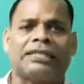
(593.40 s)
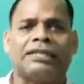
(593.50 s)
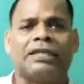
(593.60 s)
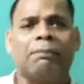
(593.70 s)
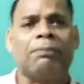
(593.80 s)
a
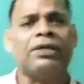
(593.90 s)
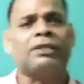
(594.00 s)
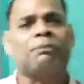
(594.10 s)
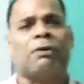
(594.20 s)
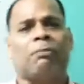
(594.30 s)

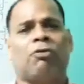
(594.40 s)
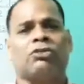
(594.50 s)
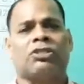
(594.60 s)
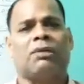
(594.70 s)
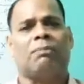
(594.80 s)
definite
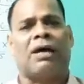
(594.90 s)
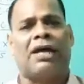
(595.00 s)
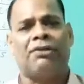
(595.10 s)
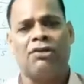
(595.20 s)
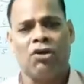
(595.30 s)
proportion
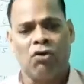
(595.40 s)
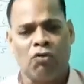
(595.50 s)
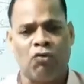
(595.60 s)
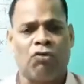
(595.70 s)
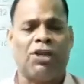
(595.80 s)
by
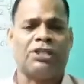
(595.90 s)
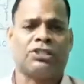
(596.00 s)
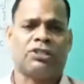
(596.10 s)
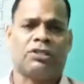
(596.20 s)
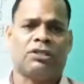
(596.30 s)

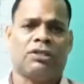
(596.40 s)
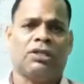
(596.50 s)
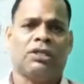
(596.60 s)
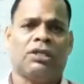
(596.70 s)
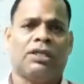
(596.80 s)
weight.
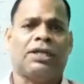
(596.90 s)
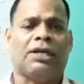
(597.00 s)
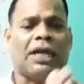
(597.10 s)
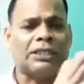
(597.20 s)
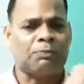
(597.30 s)

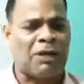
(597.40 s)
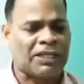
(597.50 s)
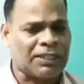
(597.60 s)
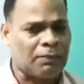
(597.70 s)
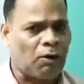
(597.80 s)

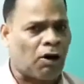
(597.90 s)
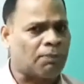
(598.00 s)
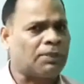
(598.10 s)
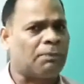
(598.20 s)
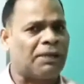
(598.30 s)
irrespective
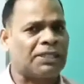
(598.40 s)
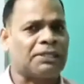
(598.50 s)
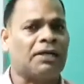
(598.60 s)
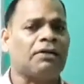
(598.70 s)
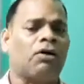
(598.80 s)
of the
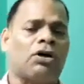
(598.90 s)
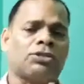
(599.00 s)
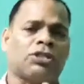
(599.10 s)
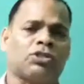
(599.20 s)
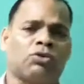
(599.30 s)
method or
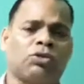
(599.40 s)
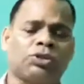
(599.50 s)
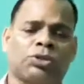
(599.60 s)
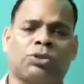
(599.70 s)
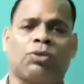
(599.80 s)
the
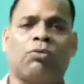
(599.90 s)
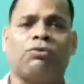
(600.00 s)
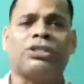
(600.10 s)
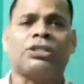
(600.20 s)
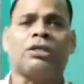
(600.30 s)
source through
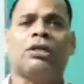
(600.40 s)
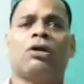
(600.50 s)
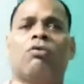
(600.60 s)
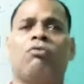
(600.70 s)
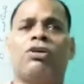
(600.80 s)
which
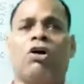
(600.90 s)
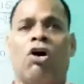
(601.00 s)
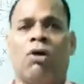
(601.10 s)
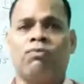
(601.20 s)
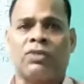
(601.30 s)
we
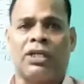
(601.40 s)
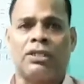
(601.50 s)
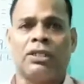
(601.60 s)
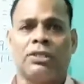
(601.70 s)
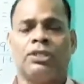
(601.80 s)

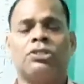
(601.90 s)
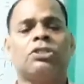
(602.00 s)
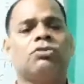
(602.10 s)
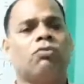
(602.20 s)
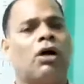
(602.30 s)
obtain. This
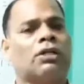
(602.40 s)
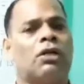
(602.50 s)
is what